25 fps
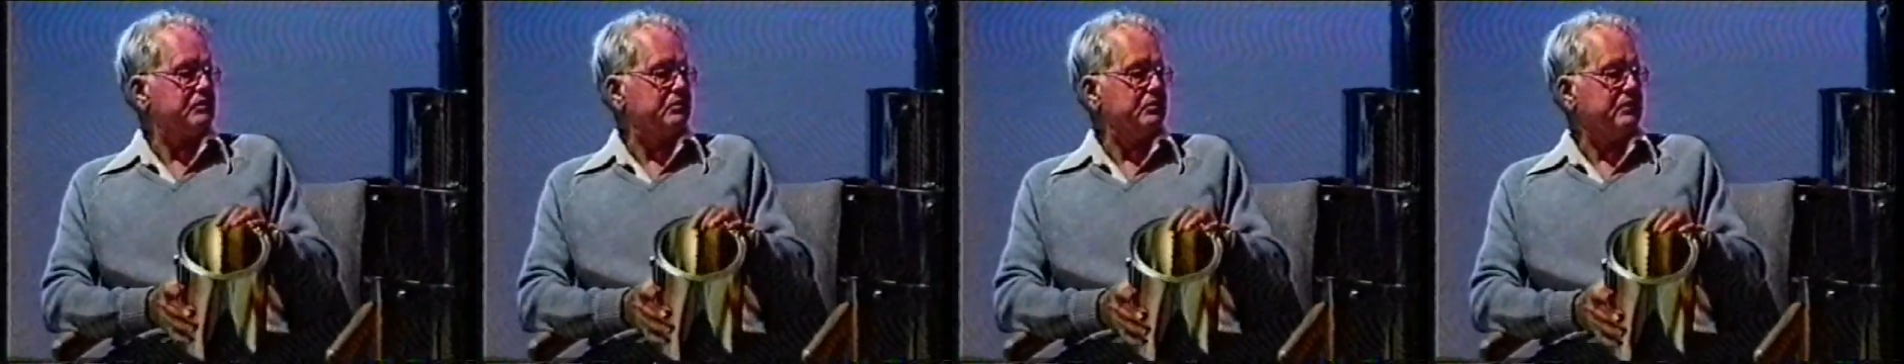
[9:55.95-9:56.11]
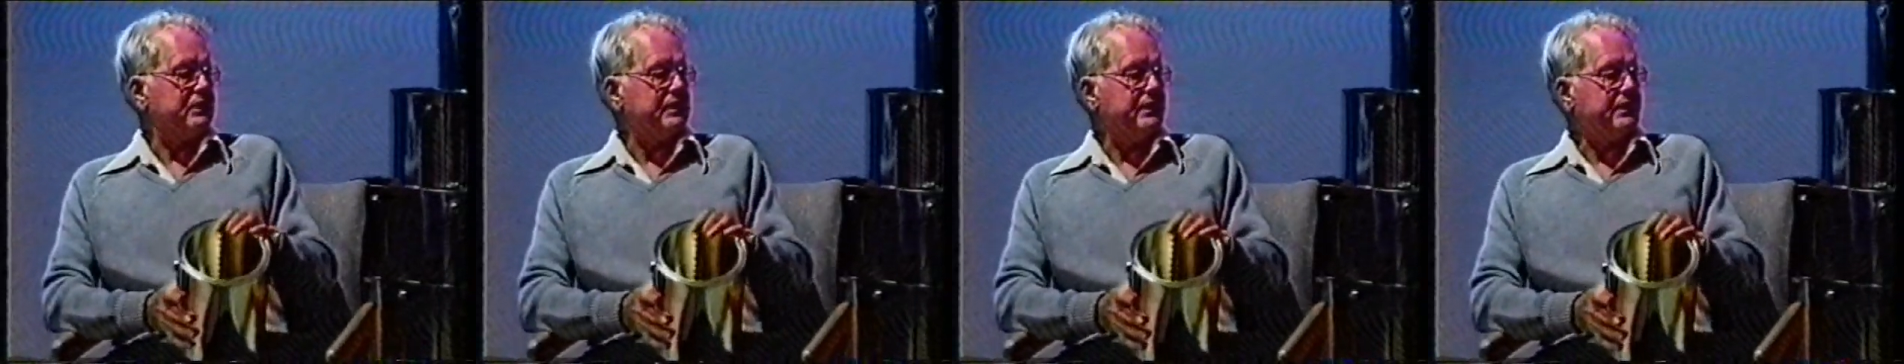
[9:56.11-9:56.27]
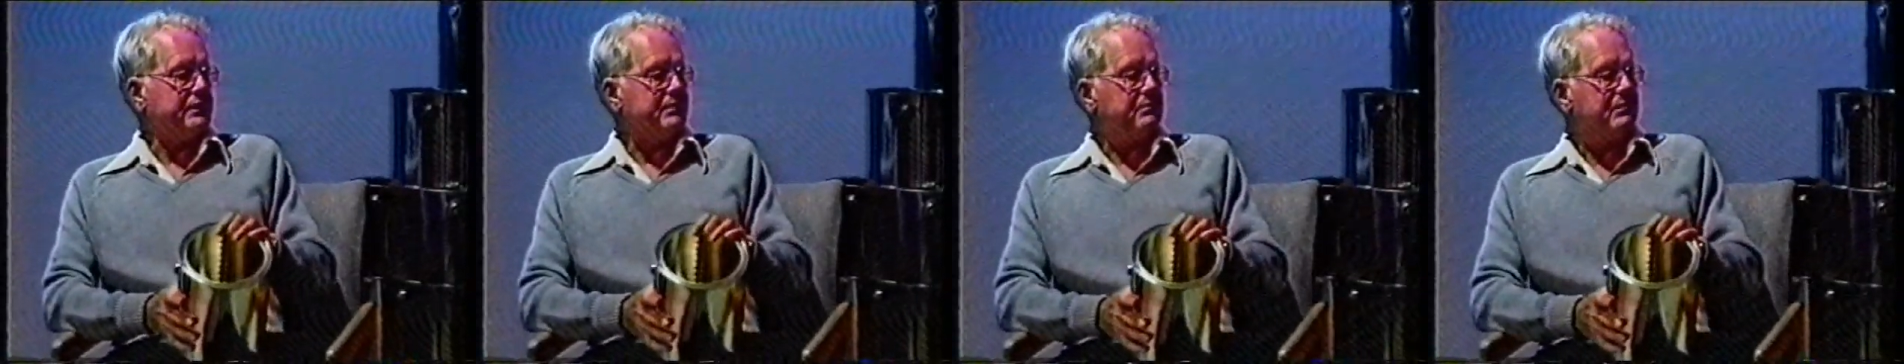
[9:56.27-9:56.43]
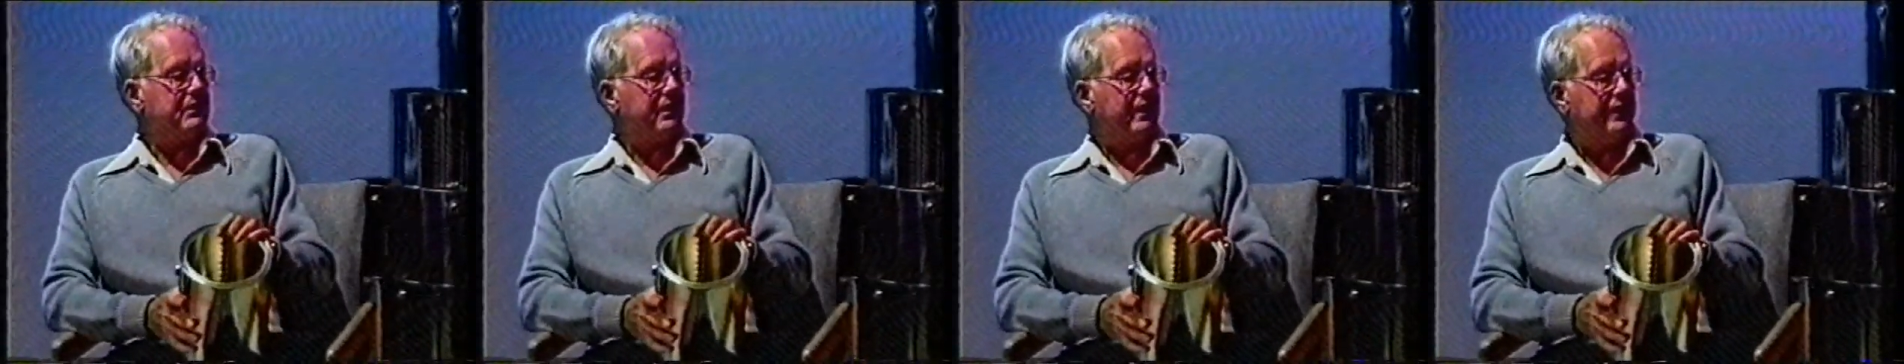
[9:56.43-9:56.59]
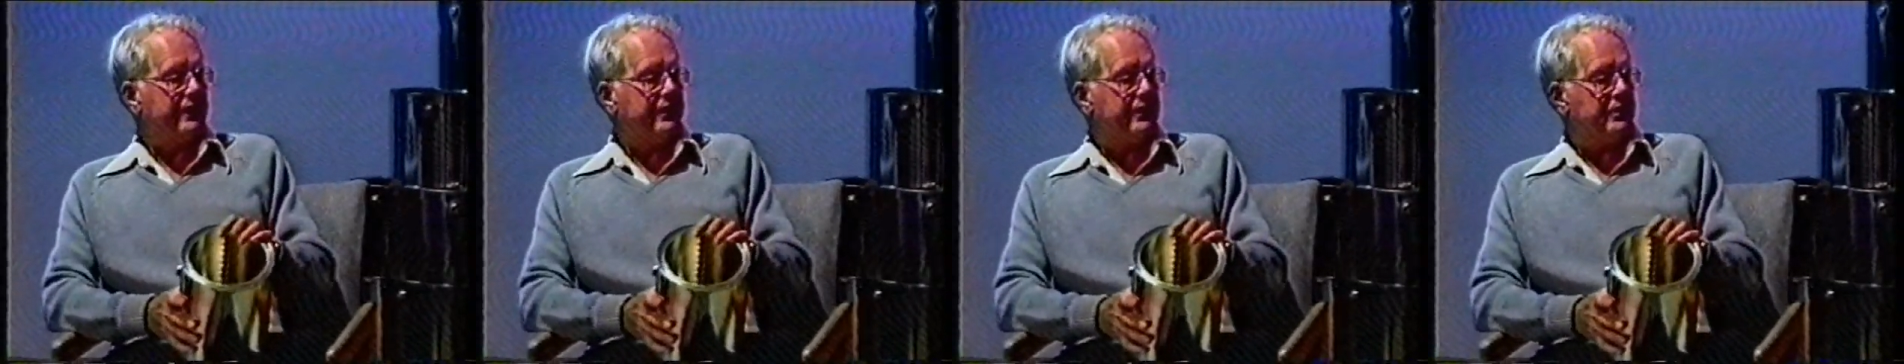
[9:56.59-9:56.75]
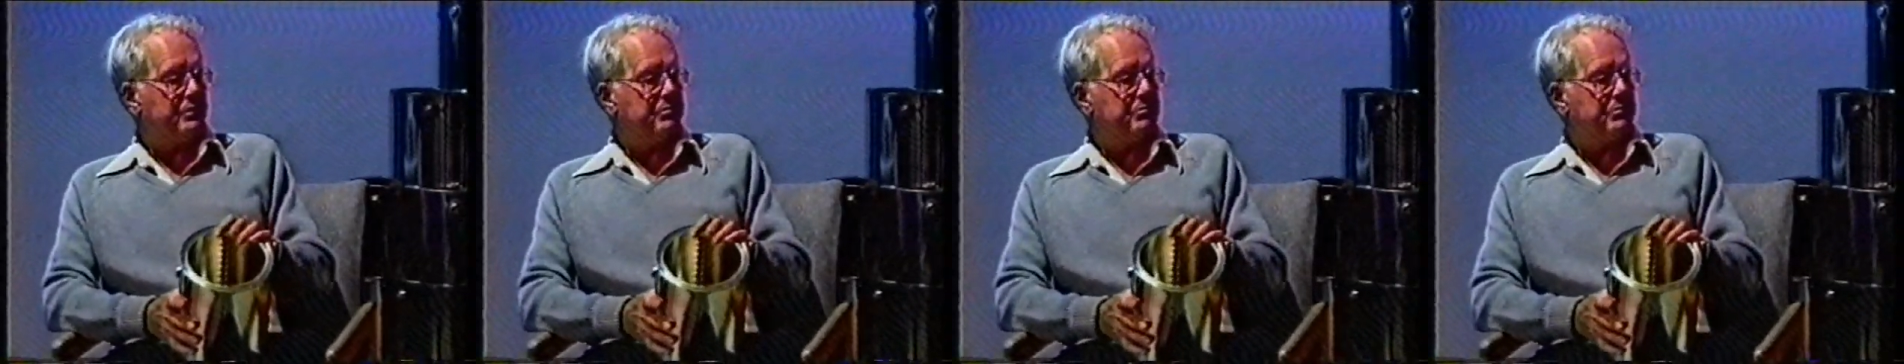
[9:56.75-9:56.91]
We
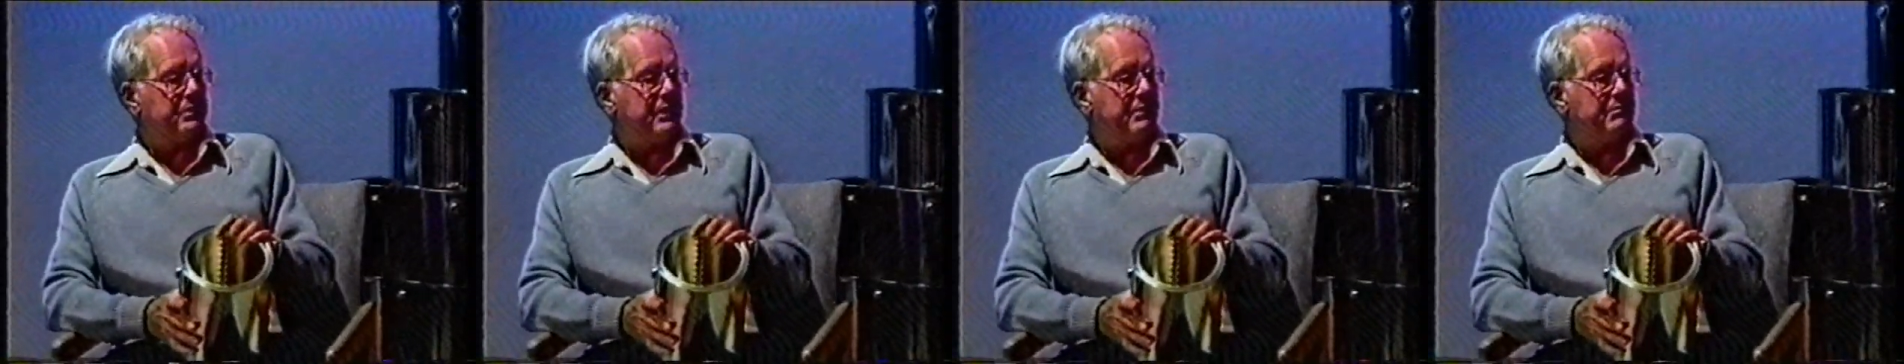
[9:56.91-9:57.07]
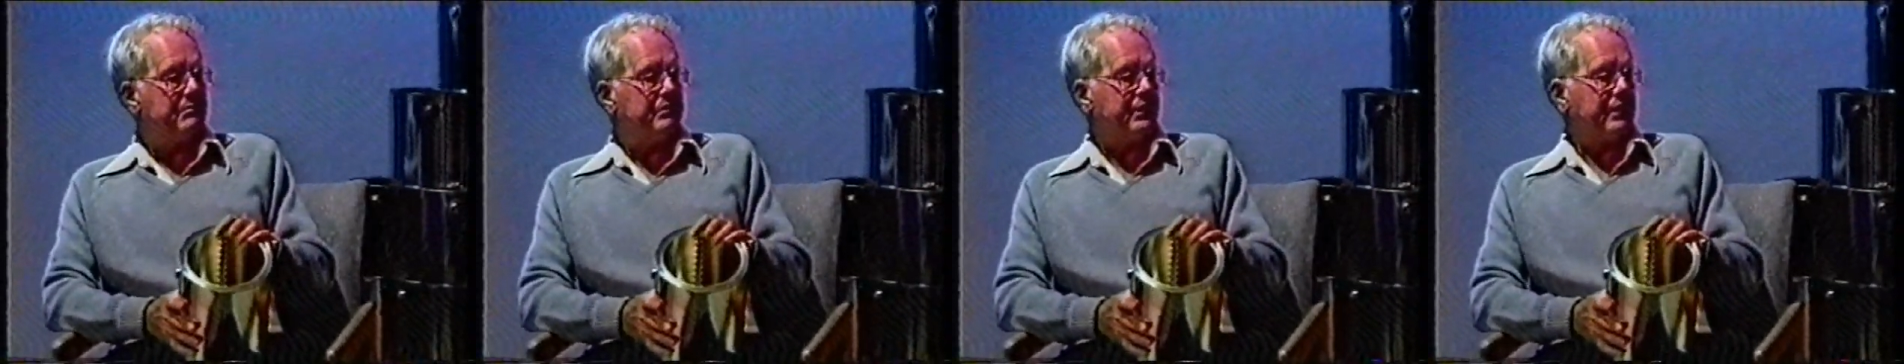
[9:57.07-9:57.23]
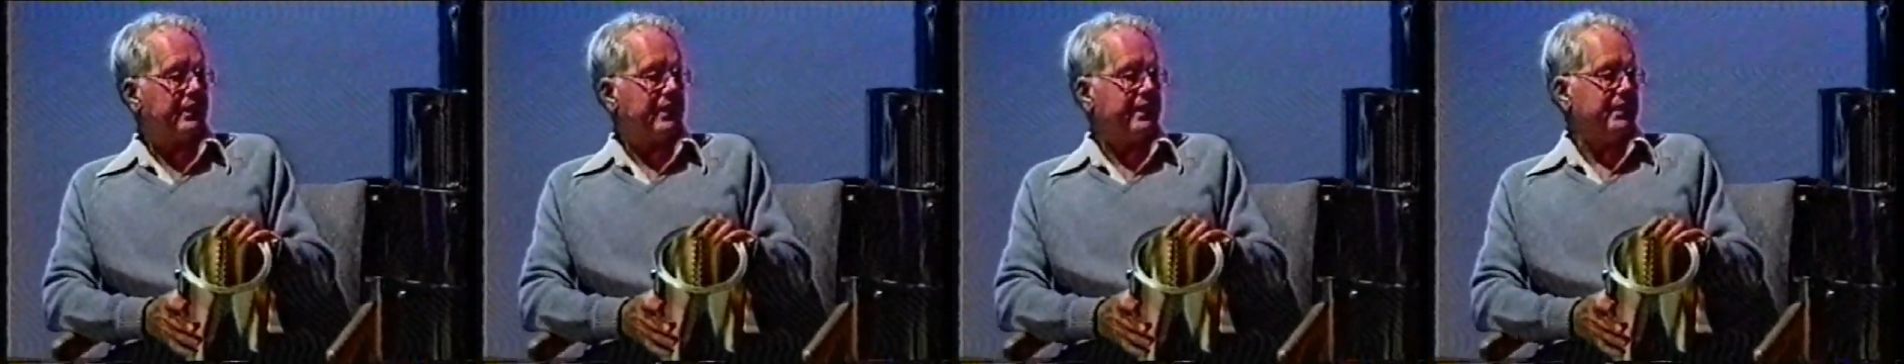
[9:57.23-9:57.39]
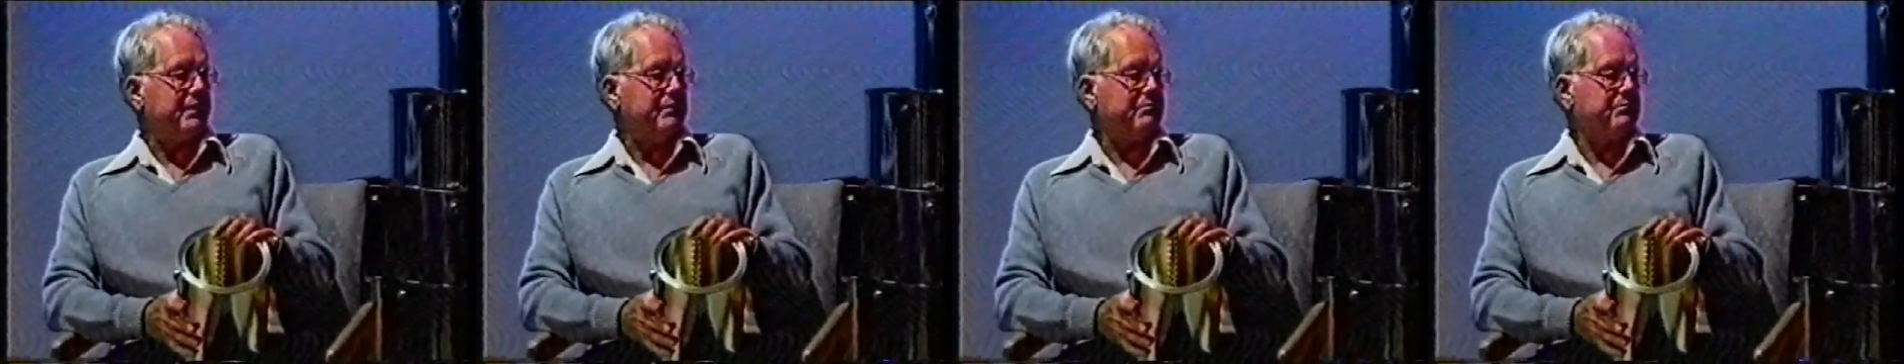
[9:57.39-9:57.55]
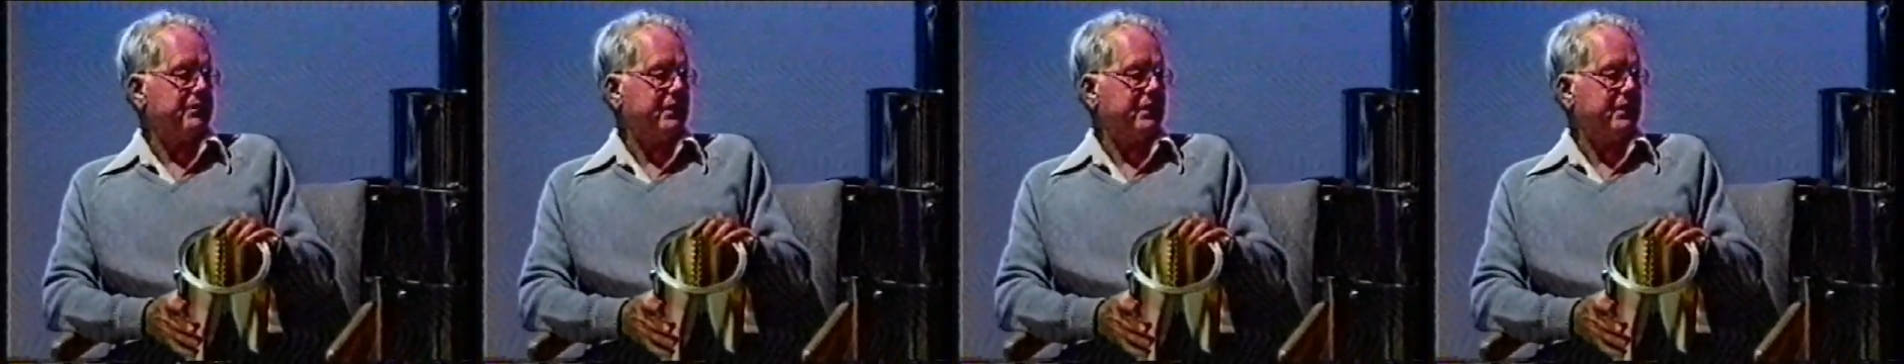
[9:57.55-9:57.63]
hired people that had